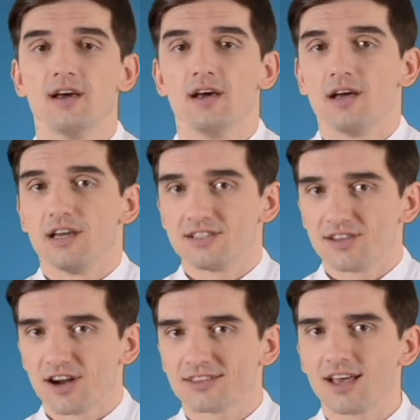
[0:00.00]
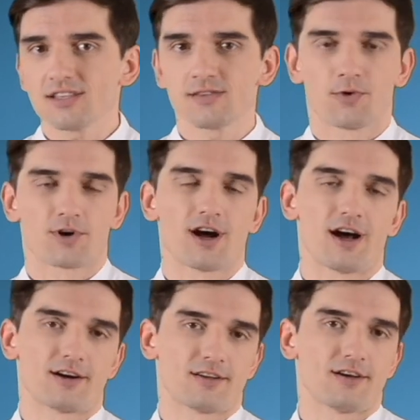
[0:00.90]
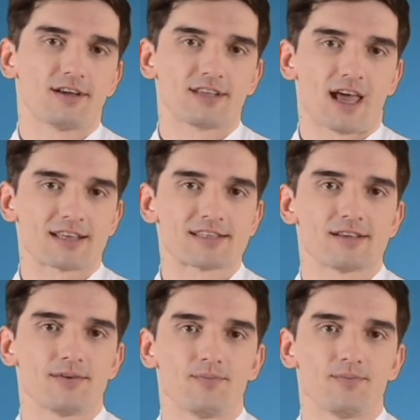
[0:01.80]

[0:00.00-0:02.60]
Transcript: Is there a test for heart attacks?